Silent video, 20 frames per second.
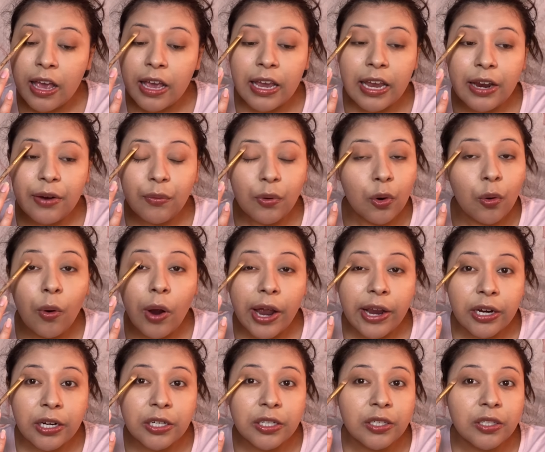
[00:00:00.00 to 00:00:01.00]
it
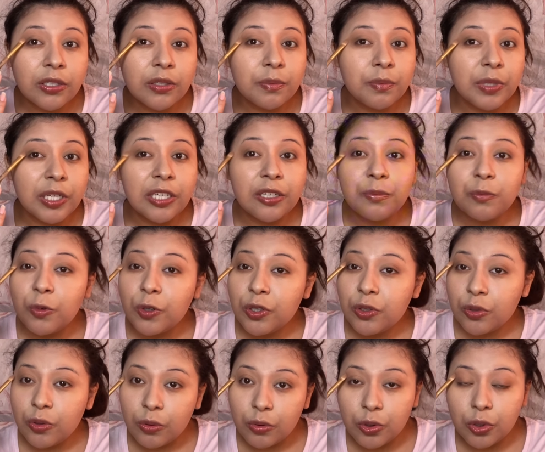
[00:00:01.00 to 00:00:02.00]
requires being more
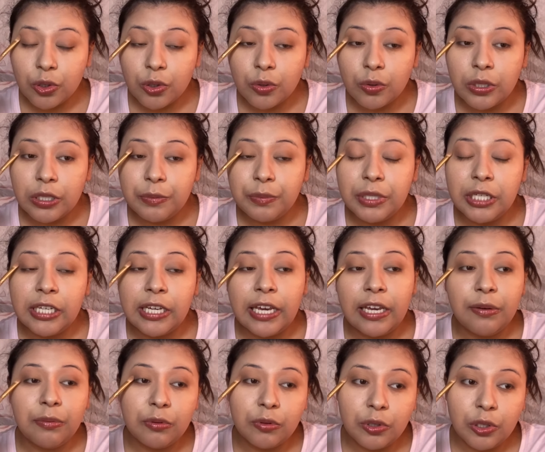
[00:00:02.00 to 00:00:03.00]
social and being
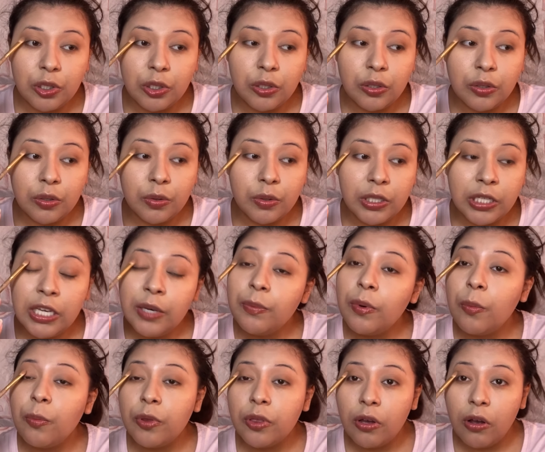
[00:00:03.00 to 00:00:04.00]
able to keep
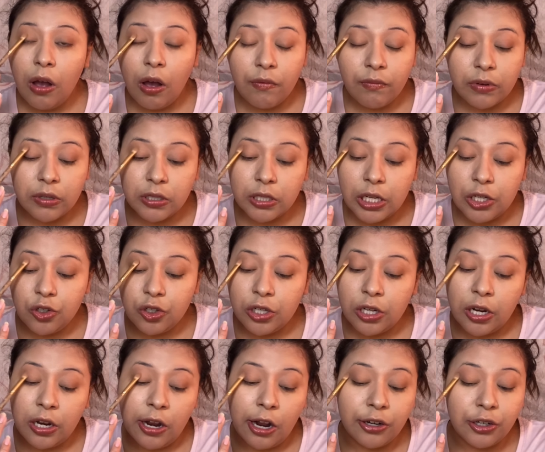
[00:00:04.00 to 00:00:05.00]
up with the conversation
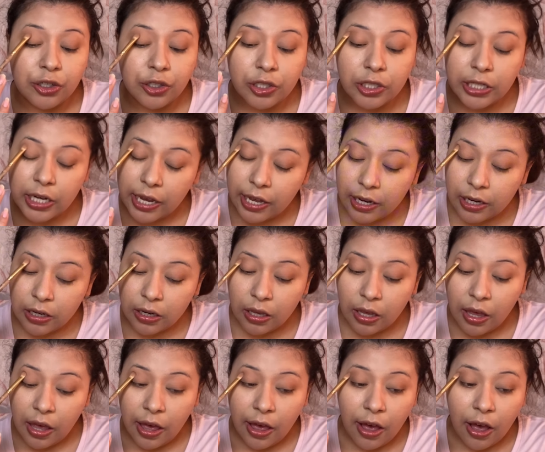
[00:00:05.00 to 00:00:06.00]
and understand
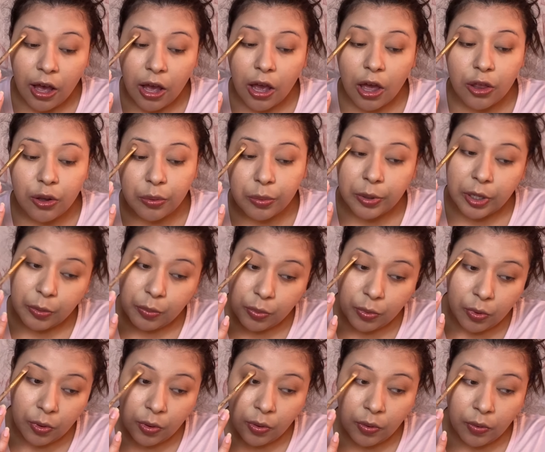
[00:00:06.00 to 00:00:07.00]
other
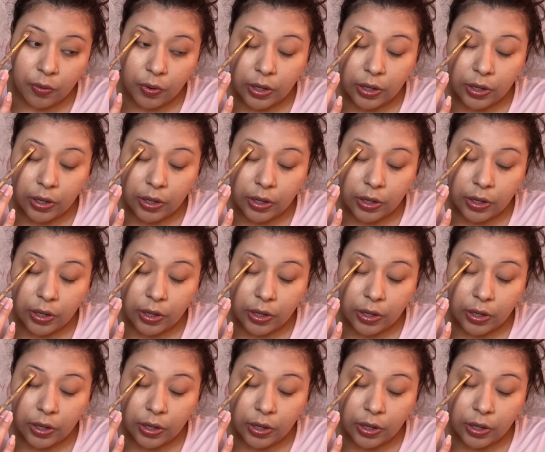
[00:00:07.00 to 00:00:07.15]
people.